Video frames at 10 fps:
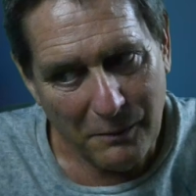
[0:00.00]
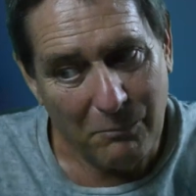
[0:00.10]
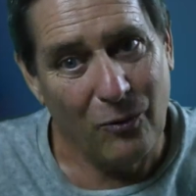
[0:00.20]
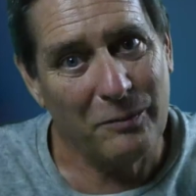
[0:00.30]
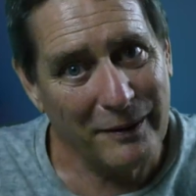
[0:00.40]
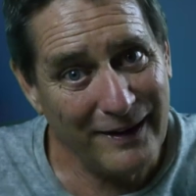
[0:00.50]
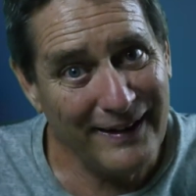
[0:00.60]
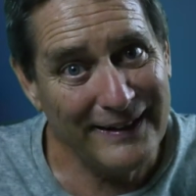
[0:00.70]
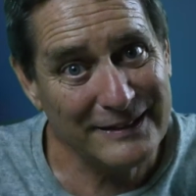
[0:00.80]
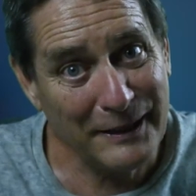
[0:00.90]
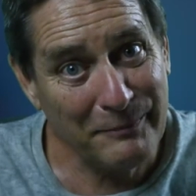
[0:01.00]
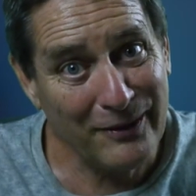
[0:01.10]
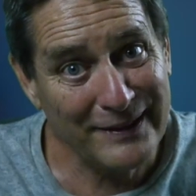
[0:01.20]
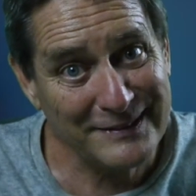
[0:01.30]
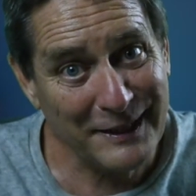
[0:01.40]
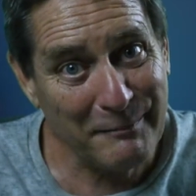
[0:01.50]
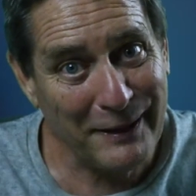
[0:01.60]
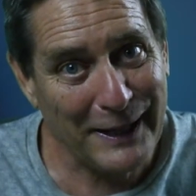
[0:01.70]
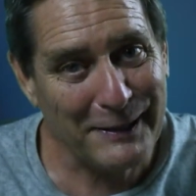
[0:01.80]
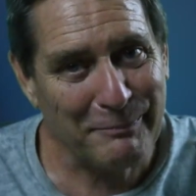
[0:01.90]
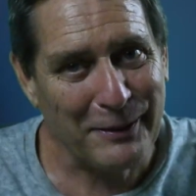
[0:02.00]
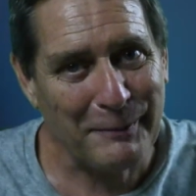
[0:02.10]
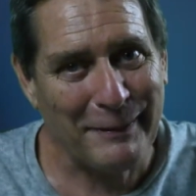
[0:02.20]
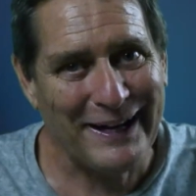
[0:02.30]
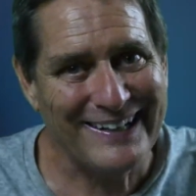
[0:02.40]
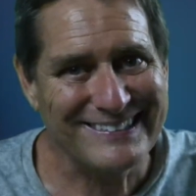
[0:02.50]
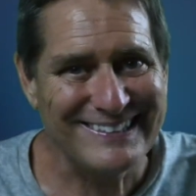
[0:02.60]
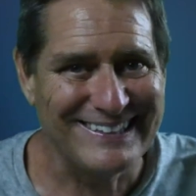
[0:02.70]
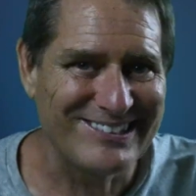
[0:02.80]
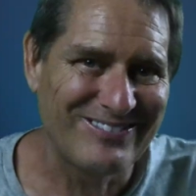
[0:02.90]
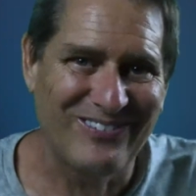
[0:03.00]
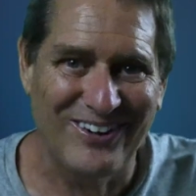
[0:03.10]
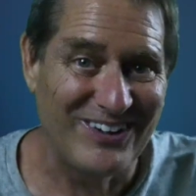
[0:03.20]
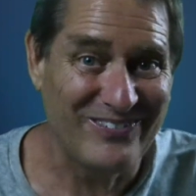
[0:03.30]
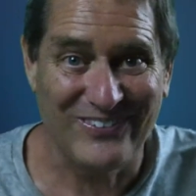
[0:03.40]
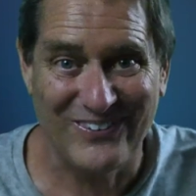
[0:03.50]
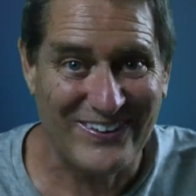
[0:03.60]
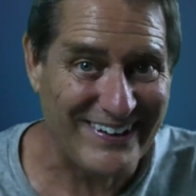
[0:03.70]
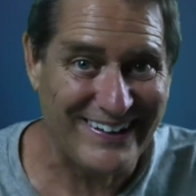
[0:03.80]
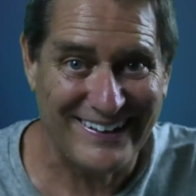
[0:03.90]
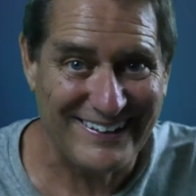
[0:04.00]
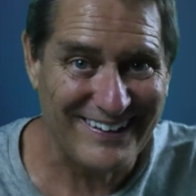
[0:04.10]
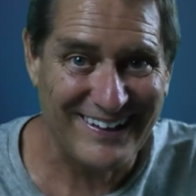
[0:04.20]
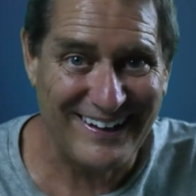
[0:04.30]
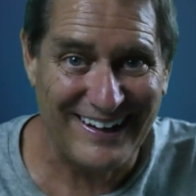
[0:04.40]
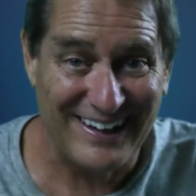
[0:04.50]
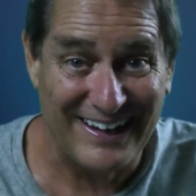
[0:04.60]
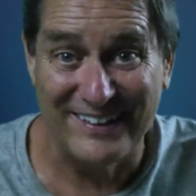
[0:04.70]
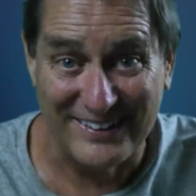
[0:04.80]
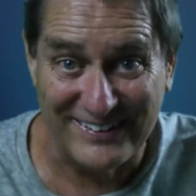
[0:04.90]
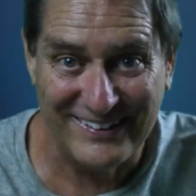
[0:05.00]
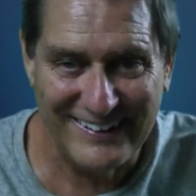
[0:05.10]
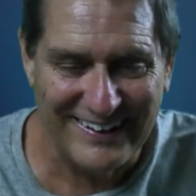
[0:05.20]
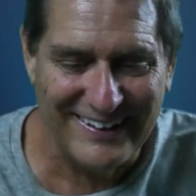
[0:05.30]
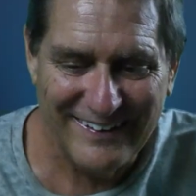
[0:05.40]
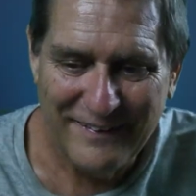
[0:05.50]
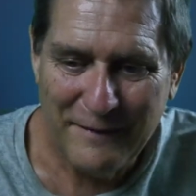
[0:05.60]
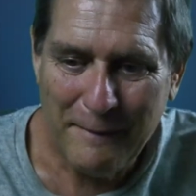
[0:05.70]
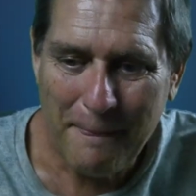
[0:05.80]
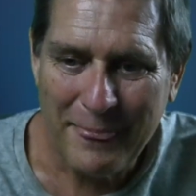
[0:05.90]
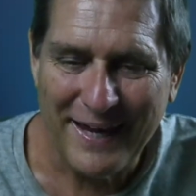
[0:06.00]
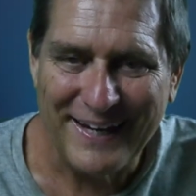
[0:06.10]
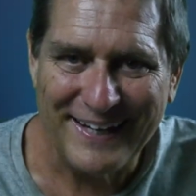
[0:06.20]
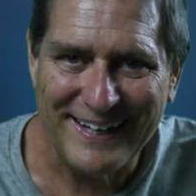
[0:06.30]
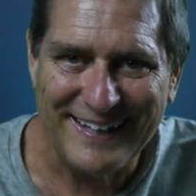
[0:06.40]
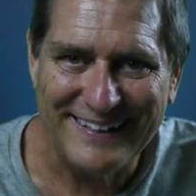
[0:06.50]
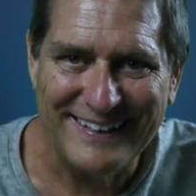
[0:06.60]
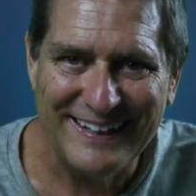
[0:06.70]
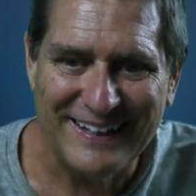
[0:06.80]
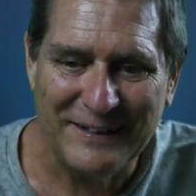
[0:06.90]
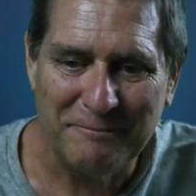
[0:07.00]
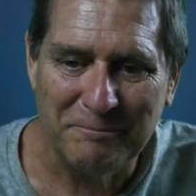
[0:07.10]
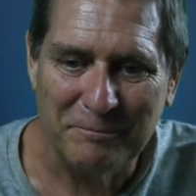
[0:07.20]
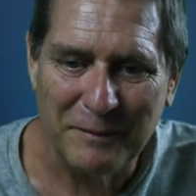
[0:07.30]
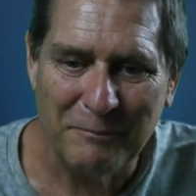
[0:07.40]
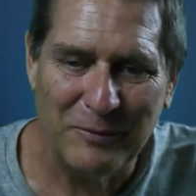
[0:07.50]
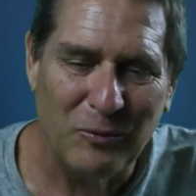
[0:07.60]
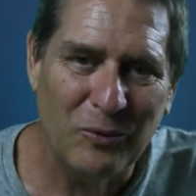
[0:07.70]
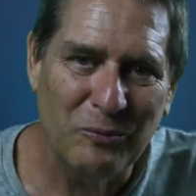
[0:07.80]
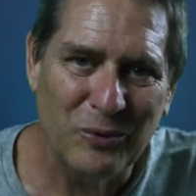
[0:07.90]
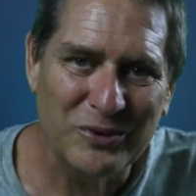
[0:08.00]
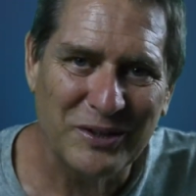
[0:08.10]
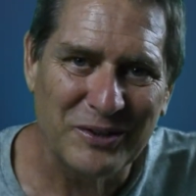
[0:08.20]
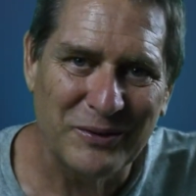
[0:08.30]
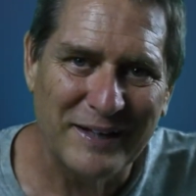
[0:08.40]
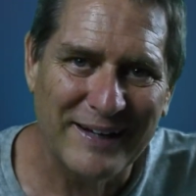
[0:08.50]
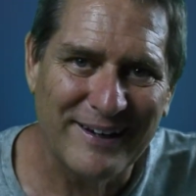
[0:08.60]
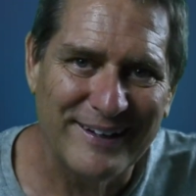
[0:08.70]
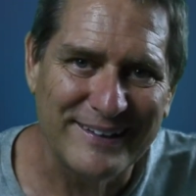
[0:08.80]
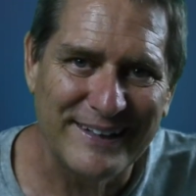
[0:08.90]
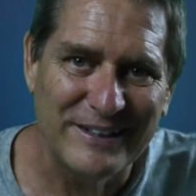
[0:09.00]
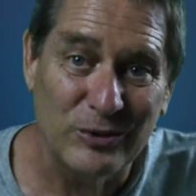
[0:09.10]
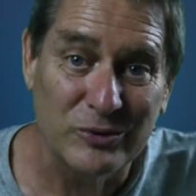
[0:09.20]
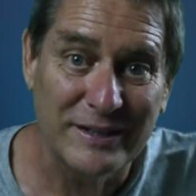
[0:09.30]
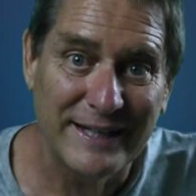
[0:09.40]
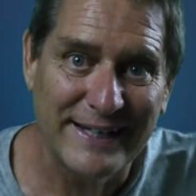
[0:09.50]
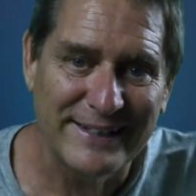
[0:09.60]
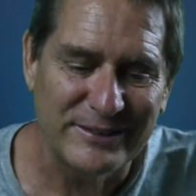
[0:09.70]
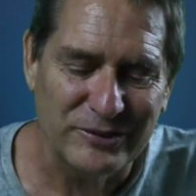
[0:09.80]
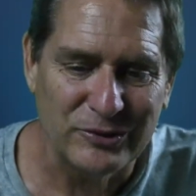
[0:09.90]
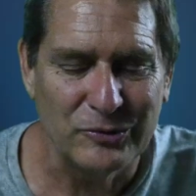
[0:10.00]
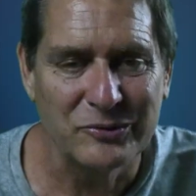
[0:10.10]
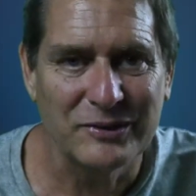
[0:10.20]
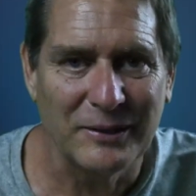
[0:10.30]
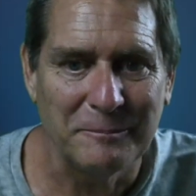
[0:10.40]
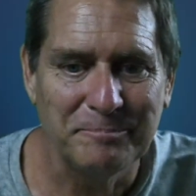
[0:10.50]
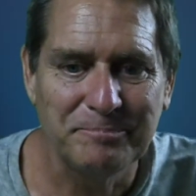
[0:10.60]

More because I bought a state park pass and it's good for a year. And but we'll start doing that content and you'll see that here too. So